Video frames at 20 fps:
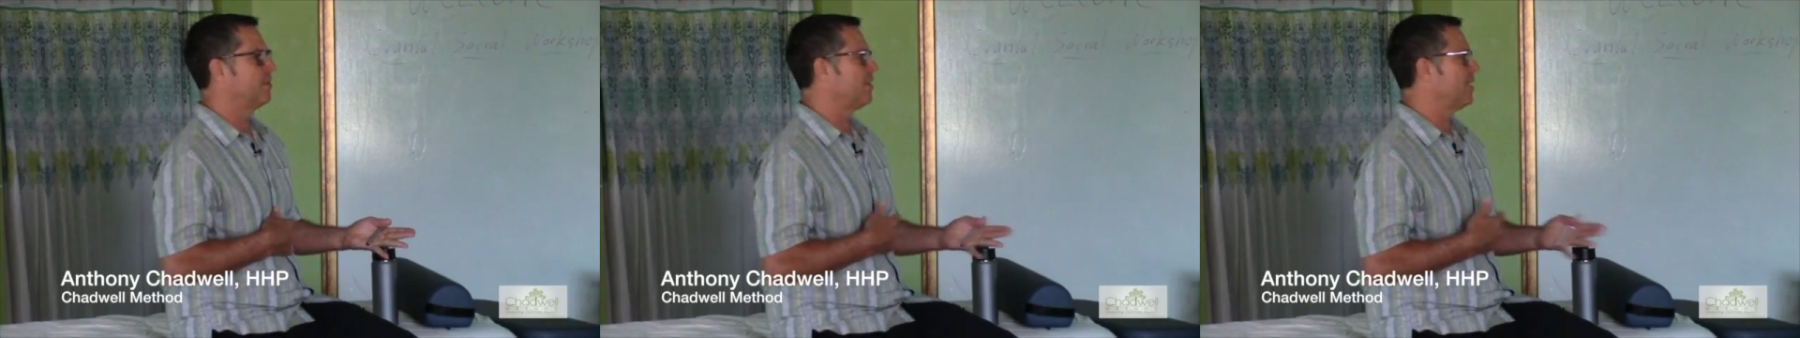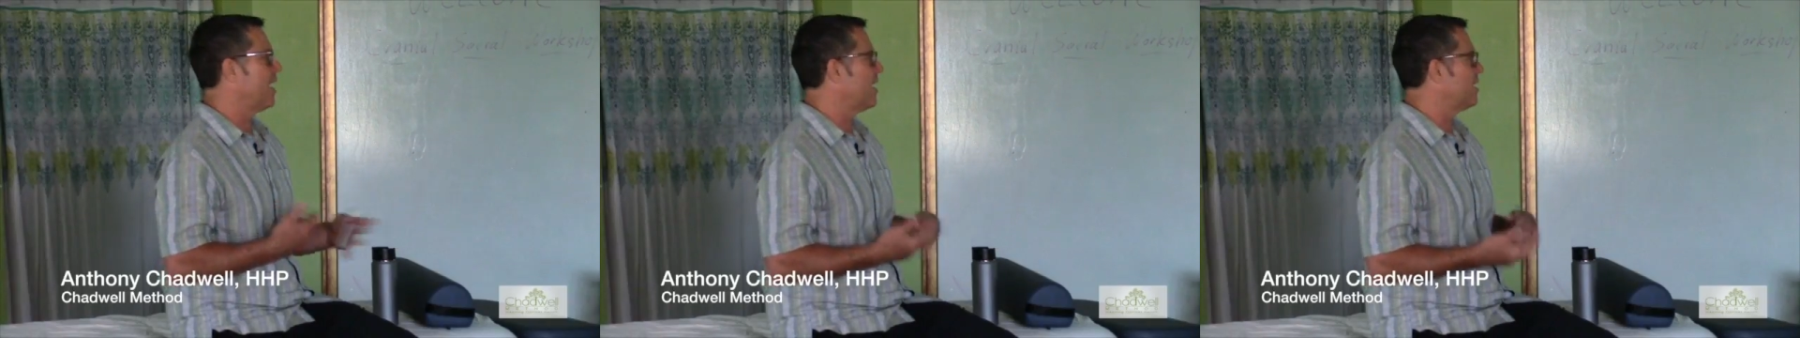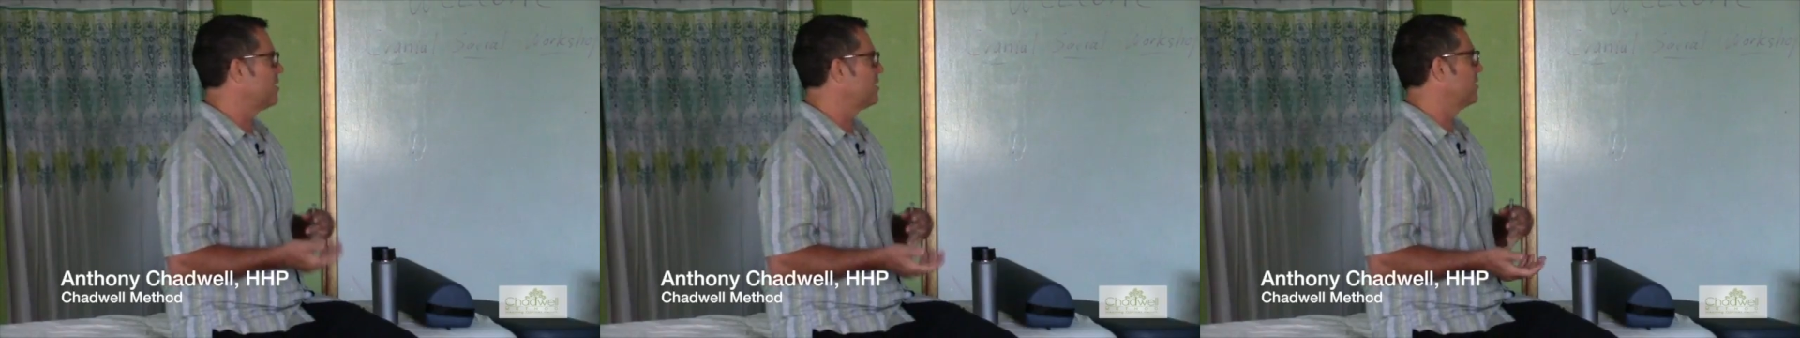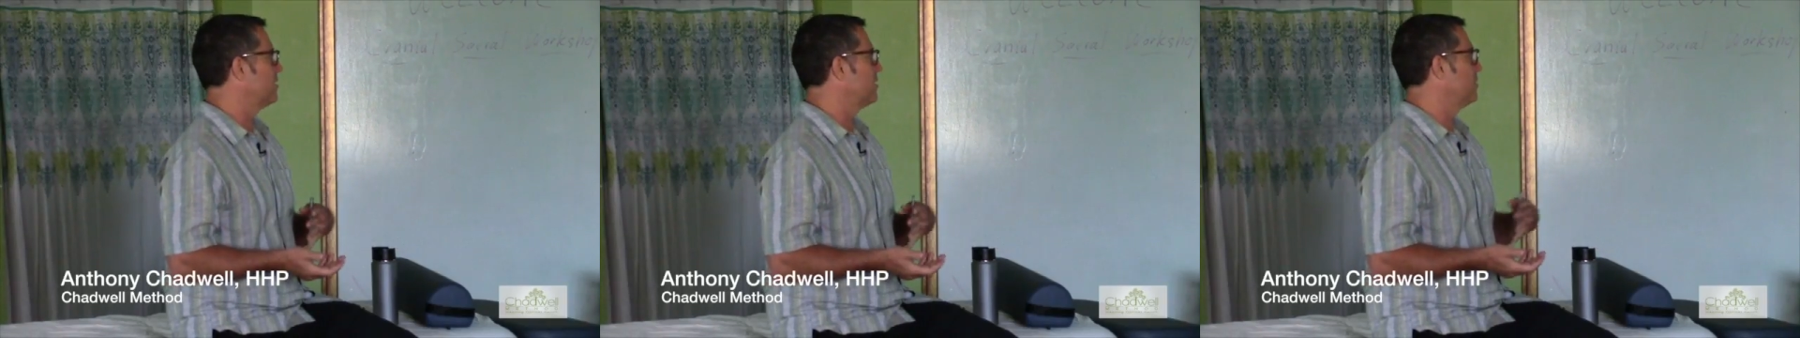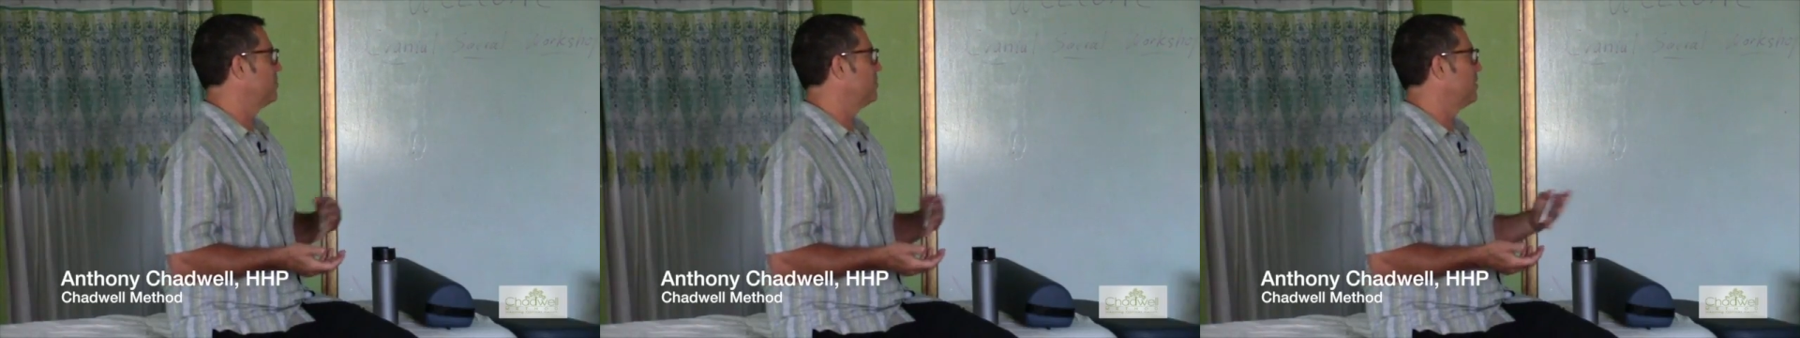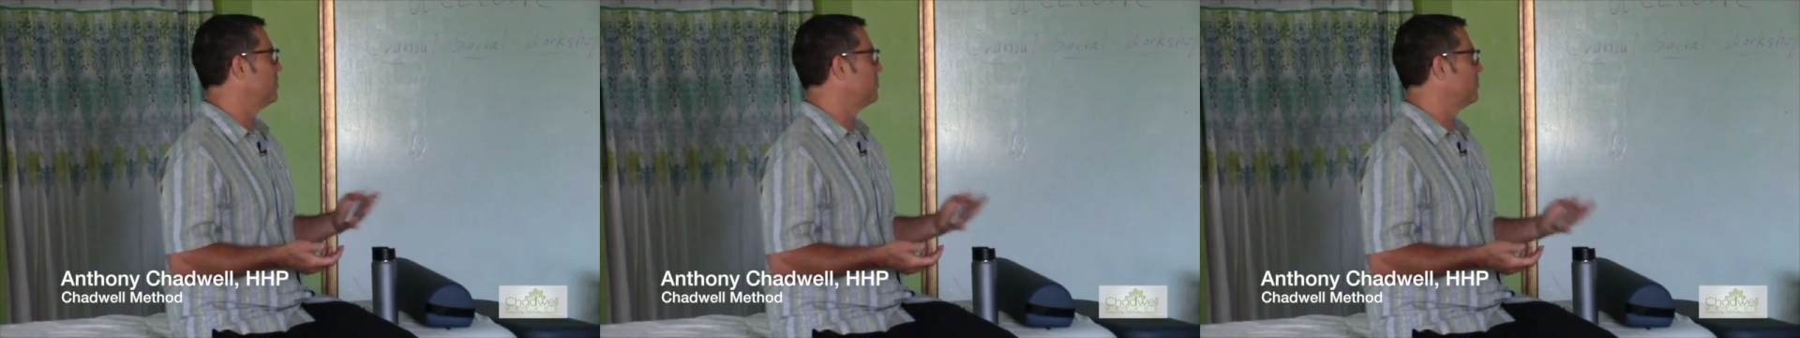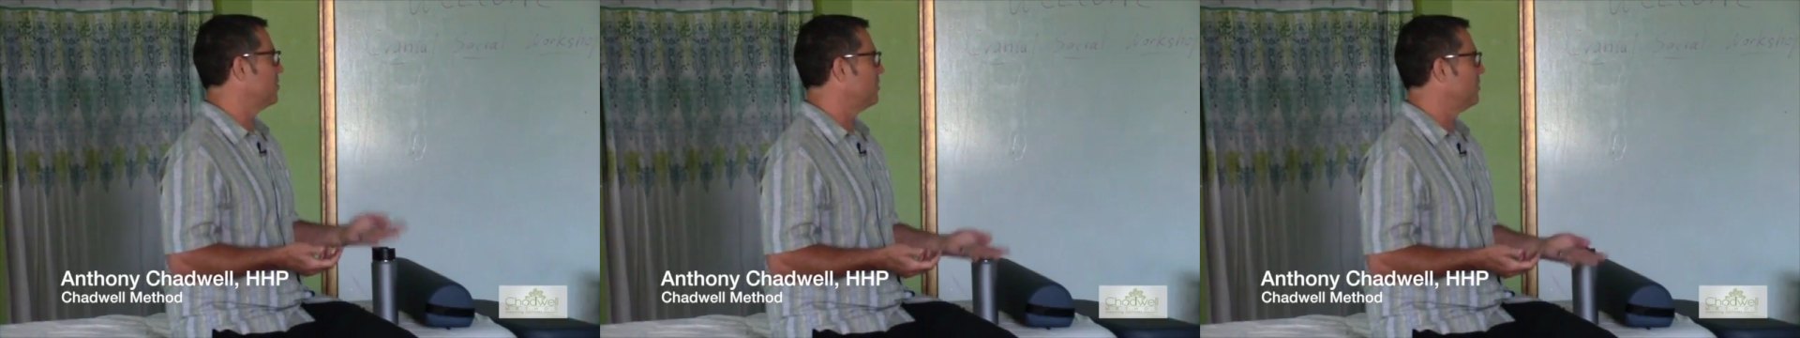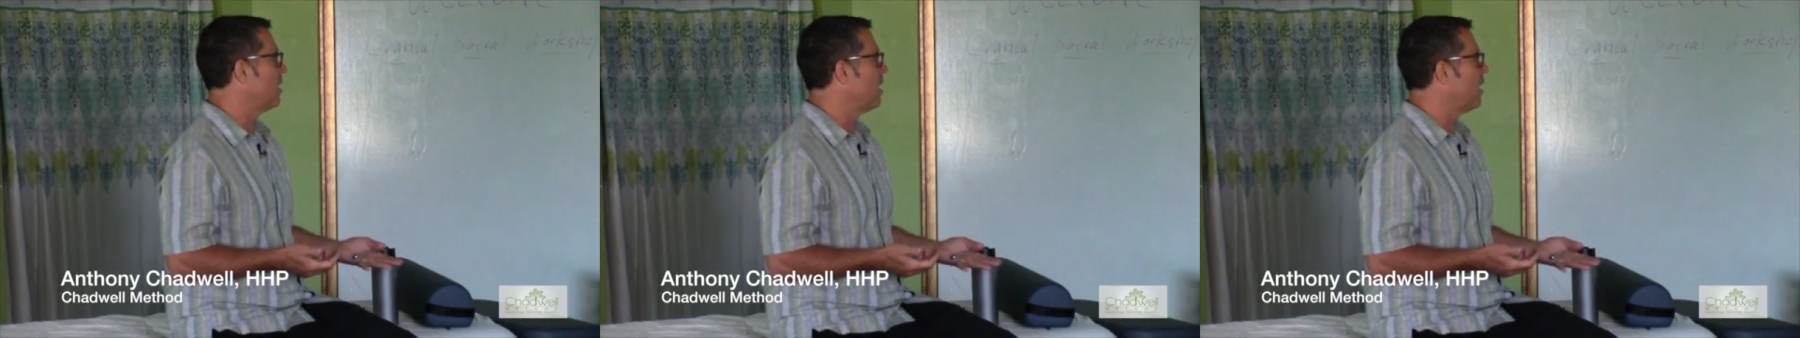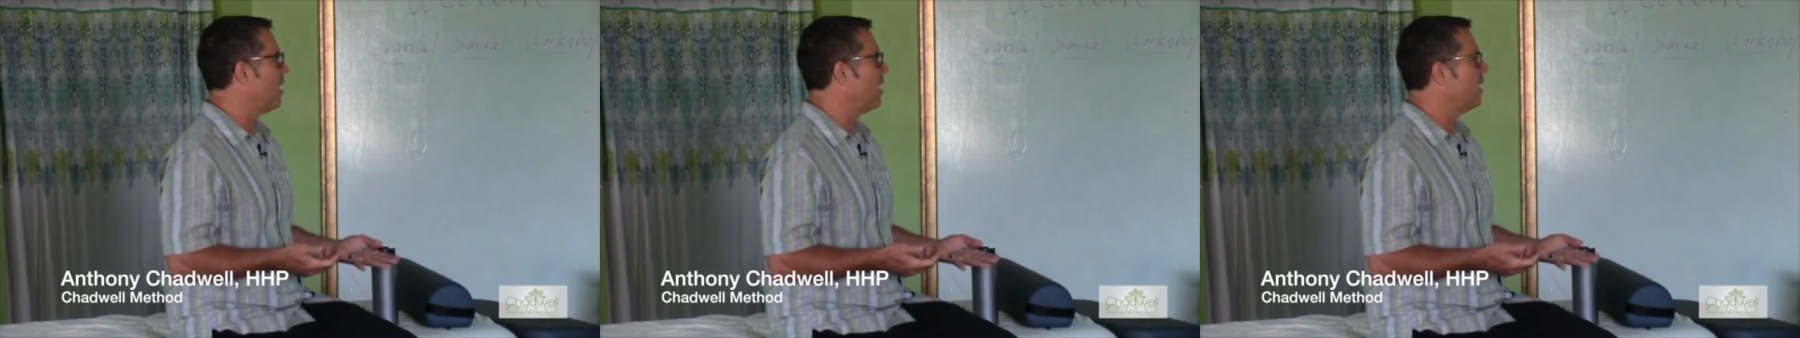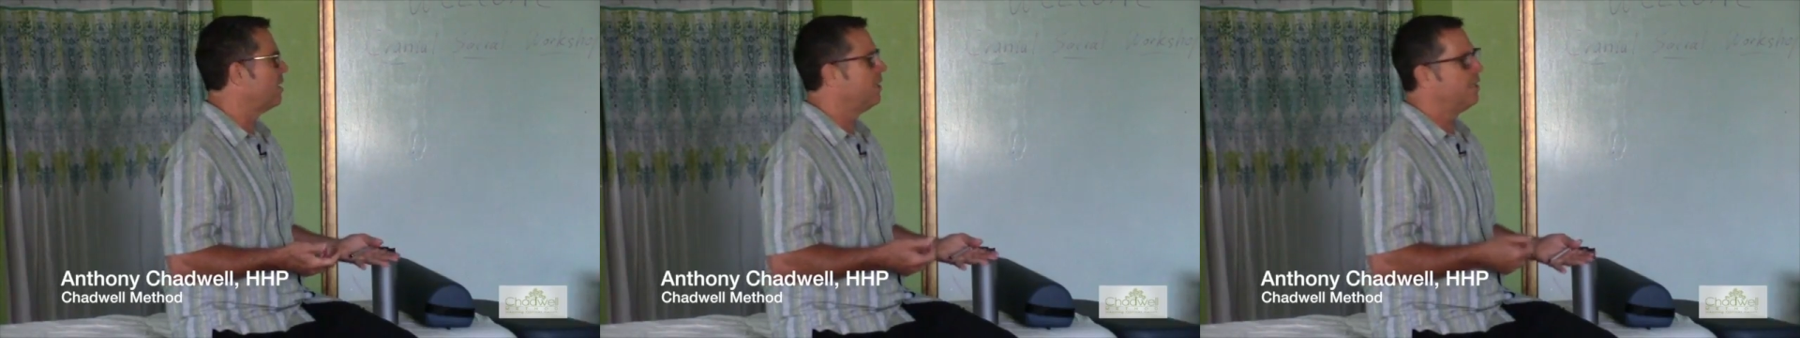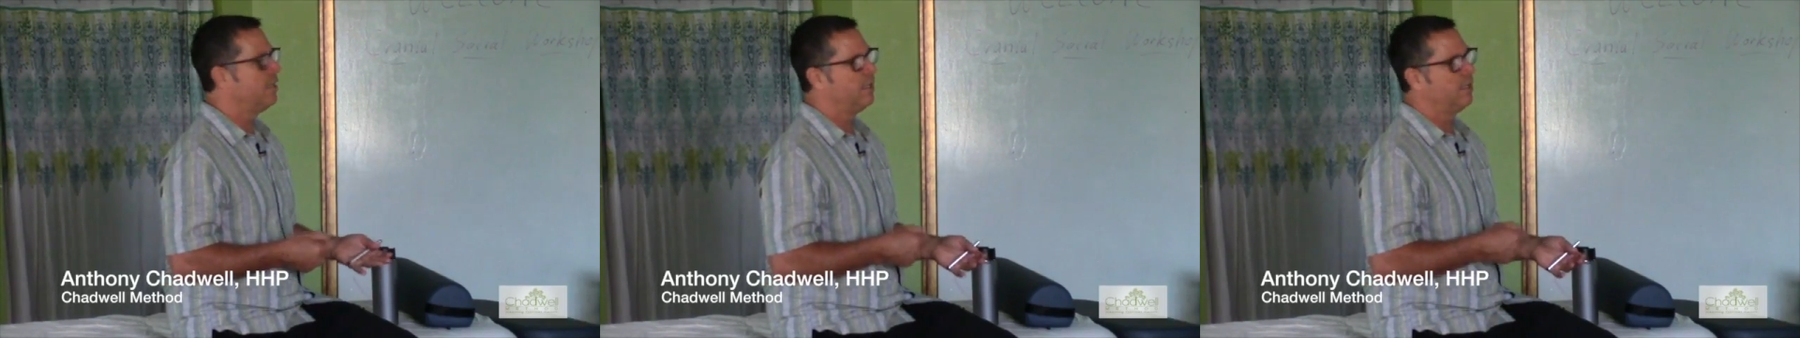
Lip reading: gassy, sometimes they're not.